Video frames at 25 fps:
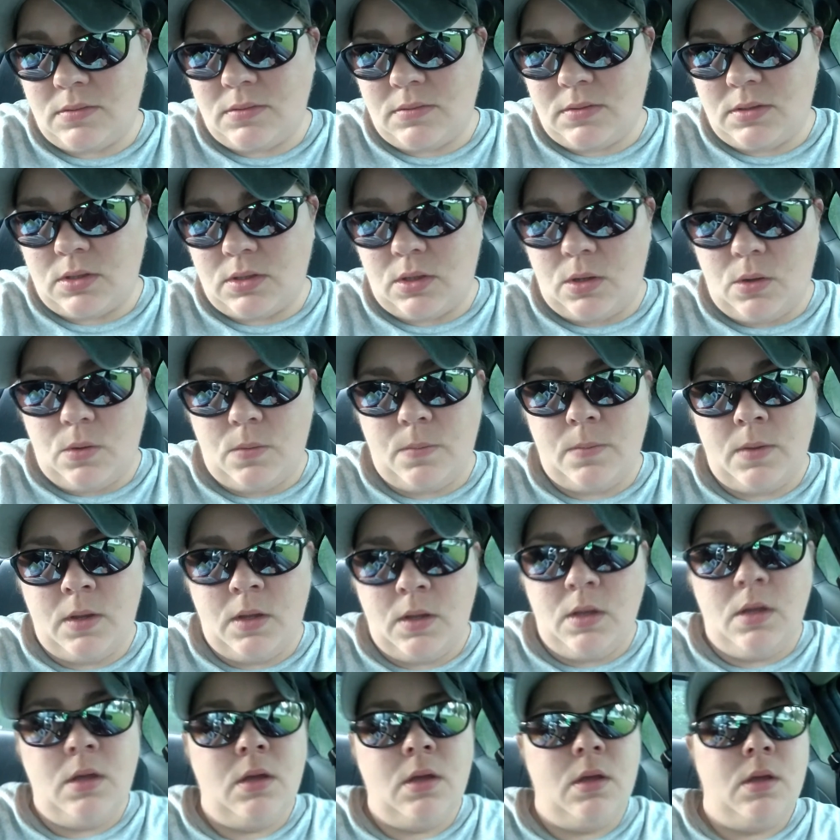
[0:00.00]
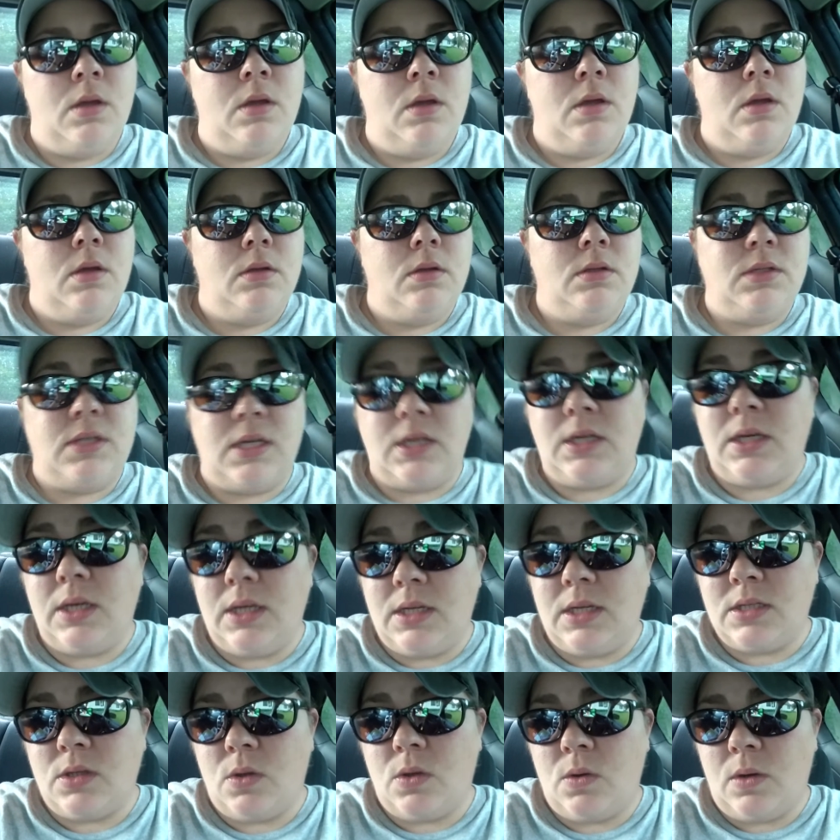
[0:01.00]
So, Dick
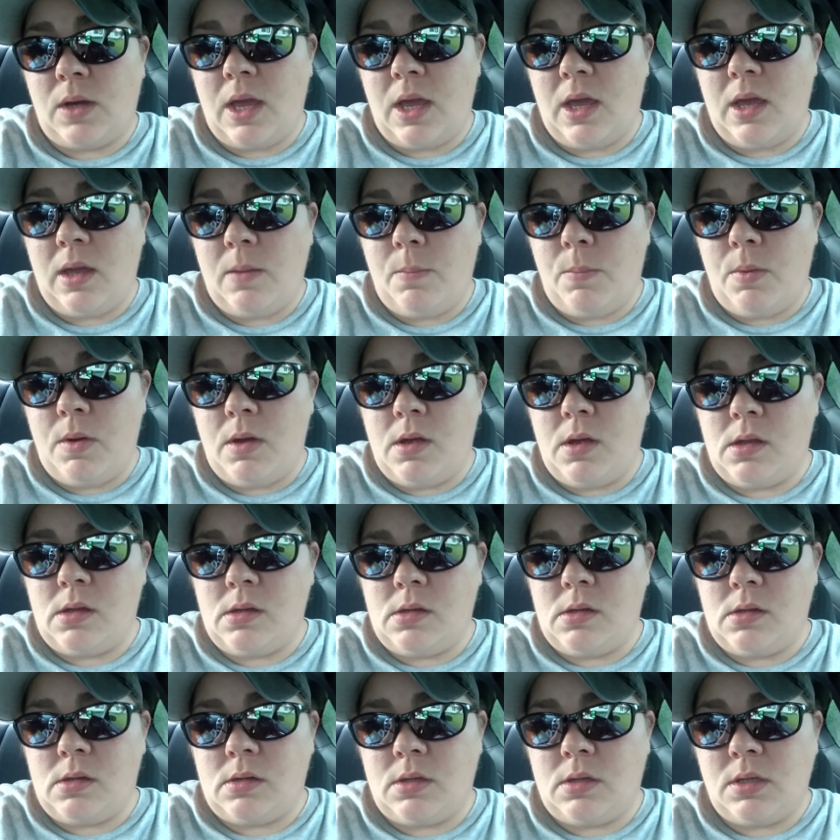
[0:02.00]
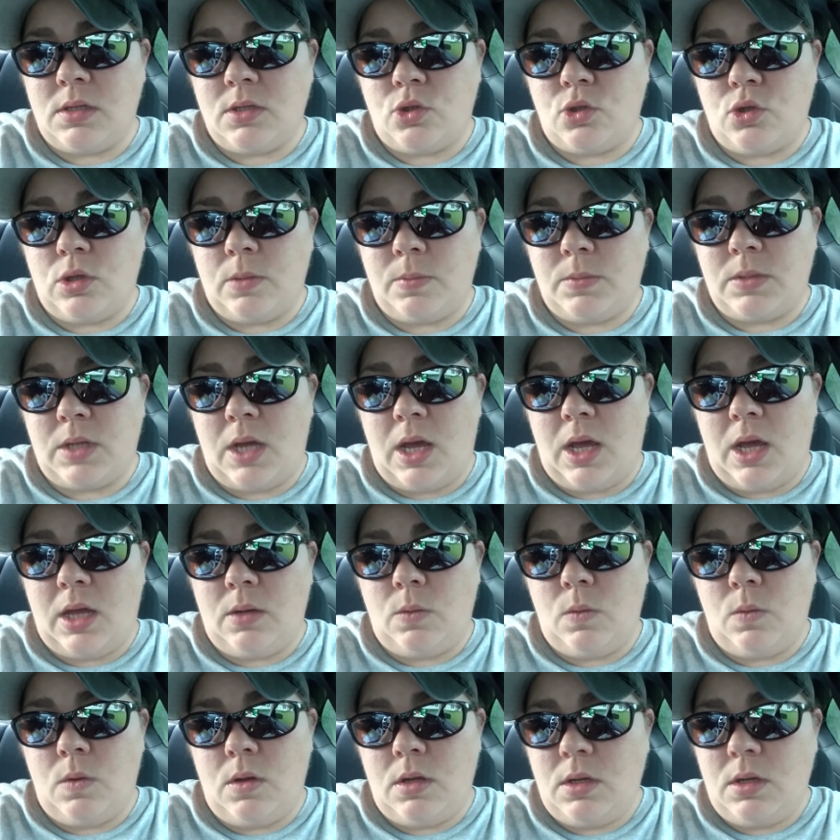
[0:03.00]
is okay, but on his trip to
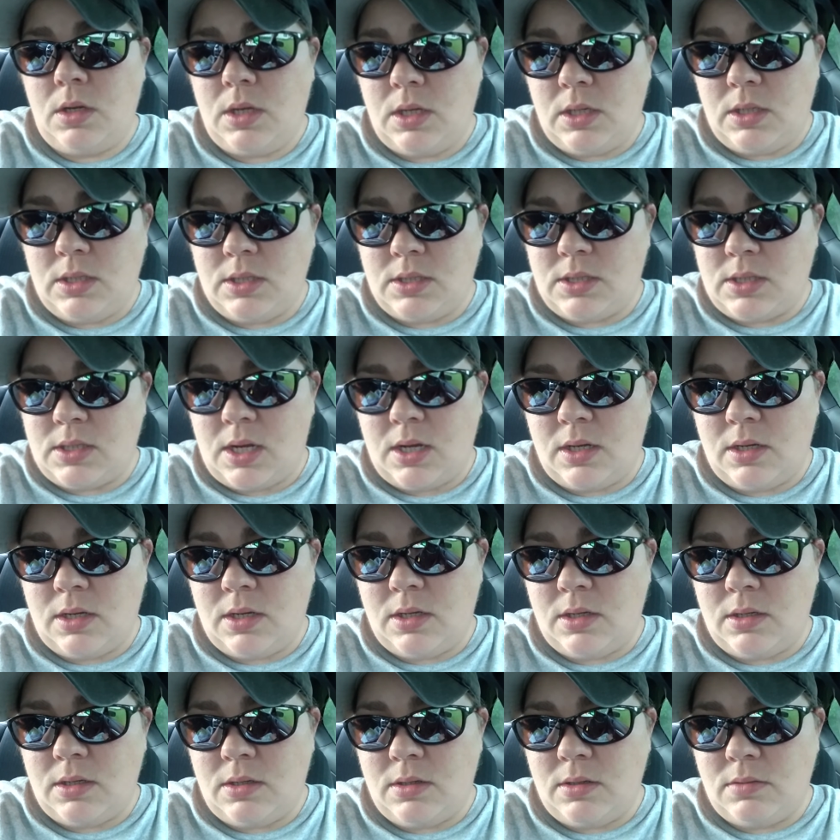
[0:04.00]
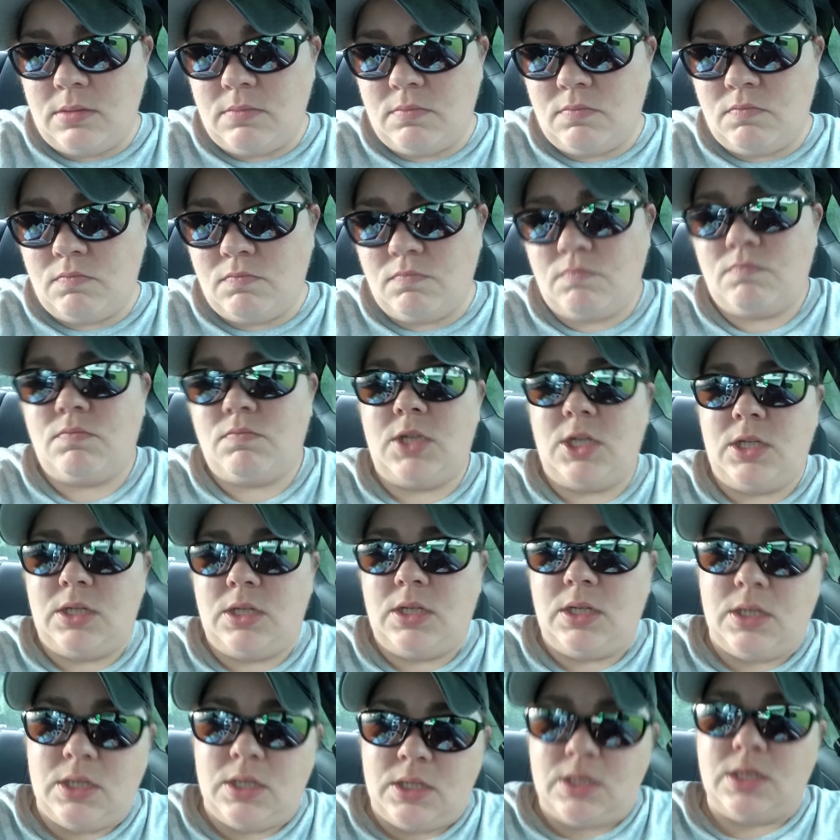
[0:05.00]
Ottawa, he decided he
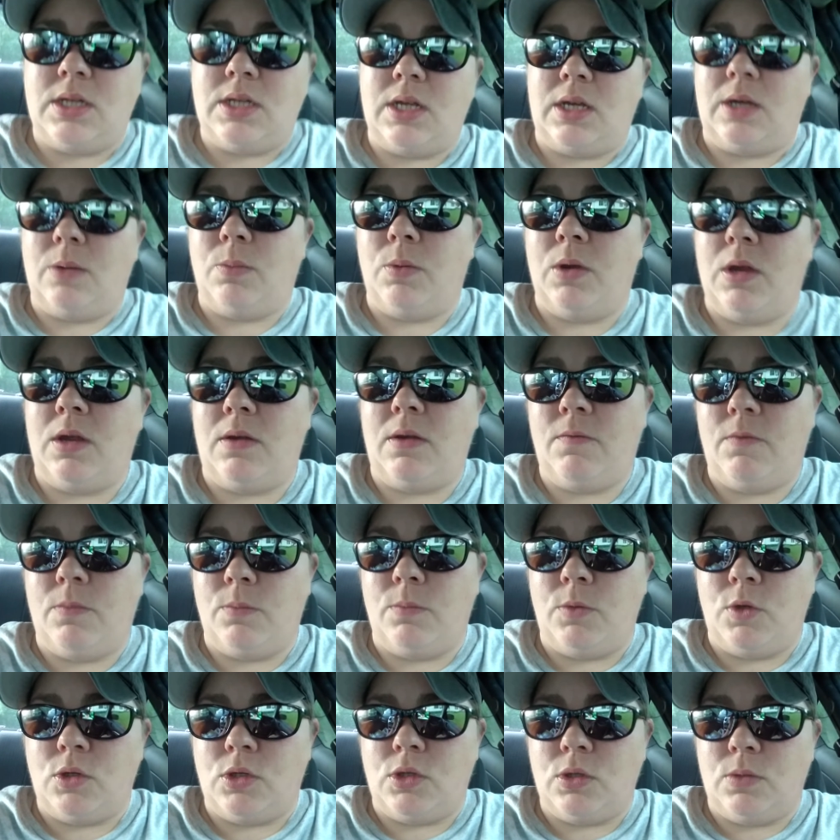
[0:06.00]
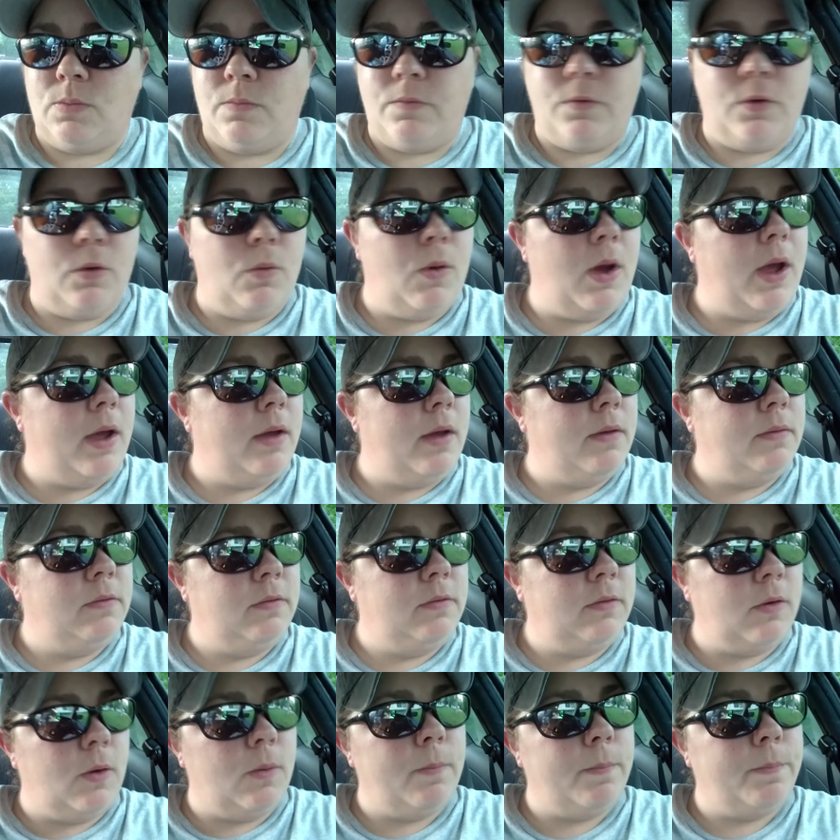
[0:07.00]
needed to take a break from YouTube for a while.
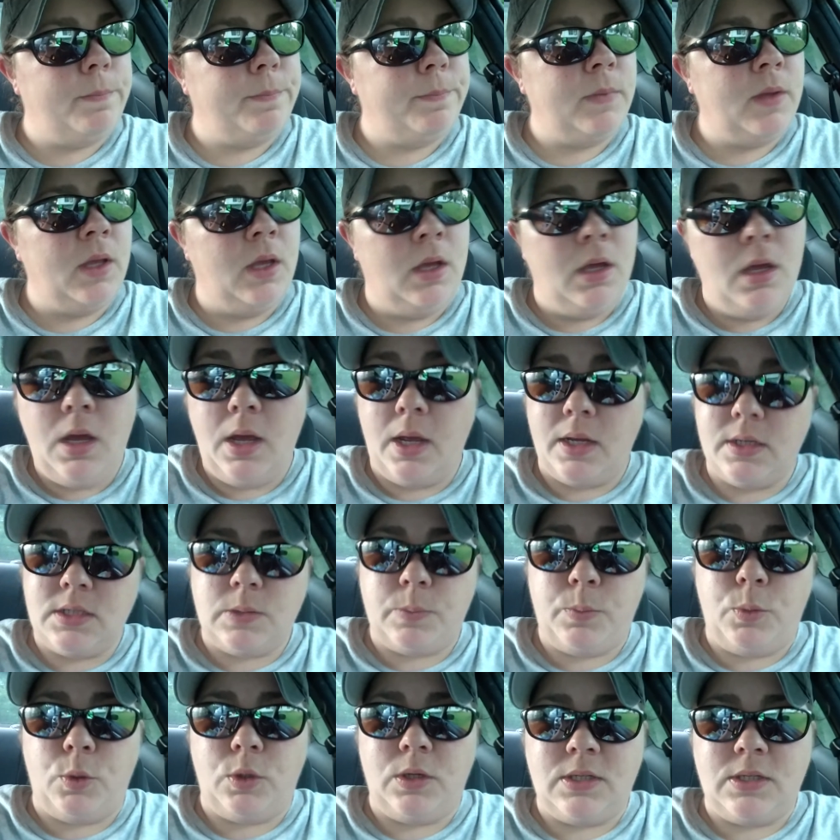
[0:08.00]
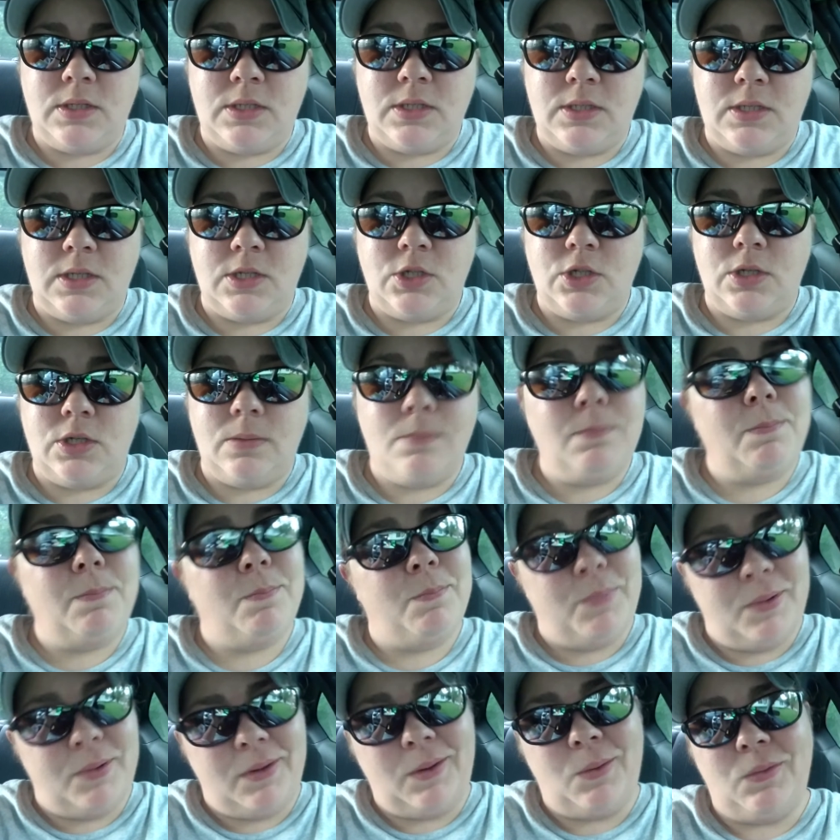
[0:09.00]
So, I support his decision,
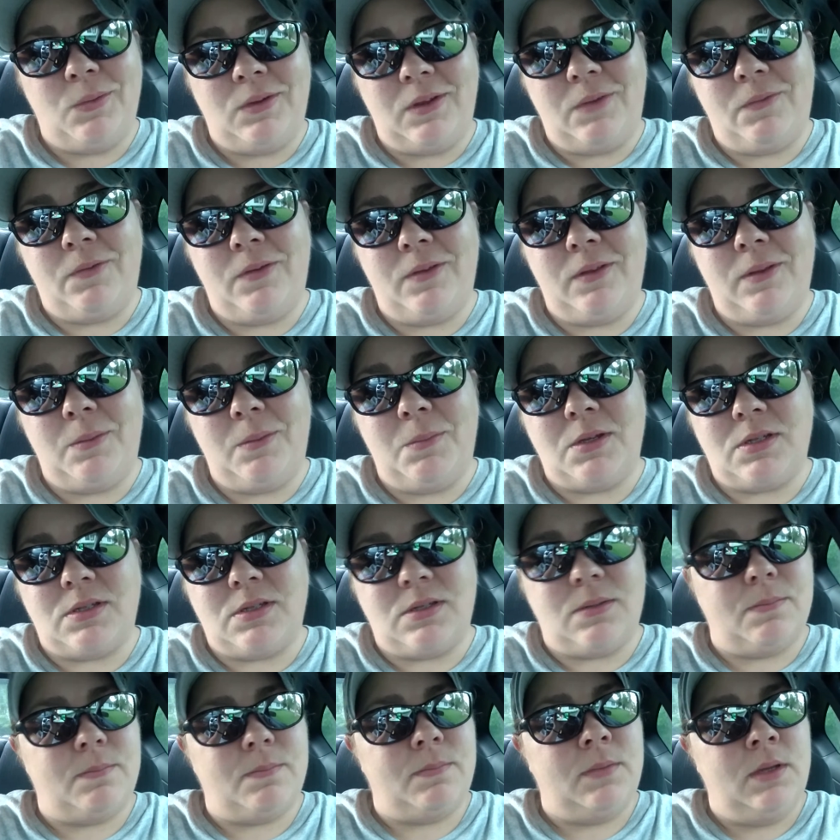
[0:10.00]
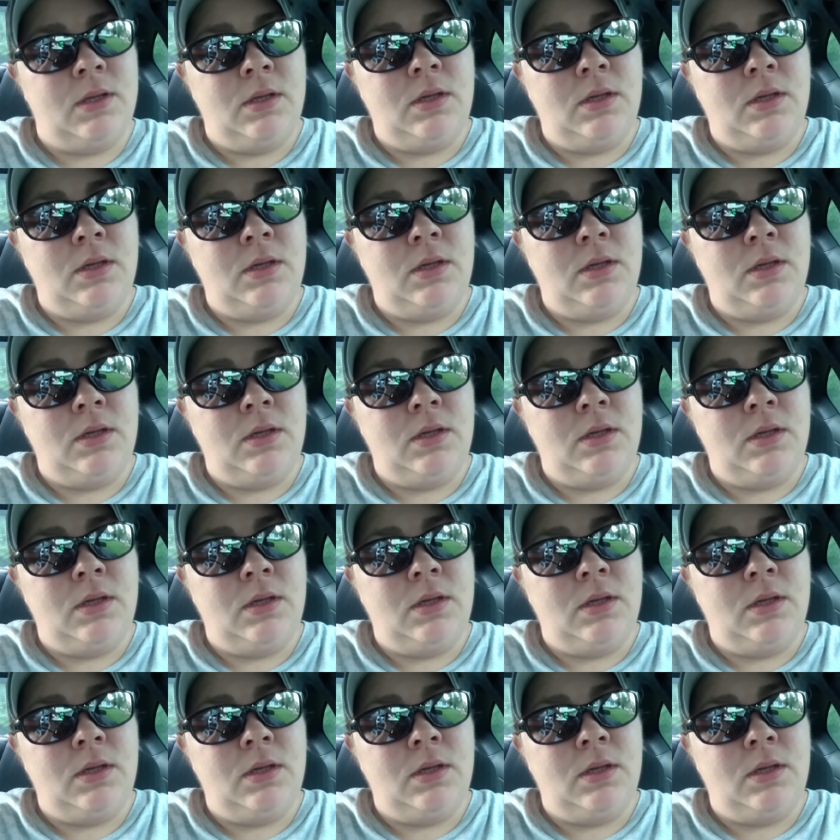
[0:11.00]
but I will definitely miss him.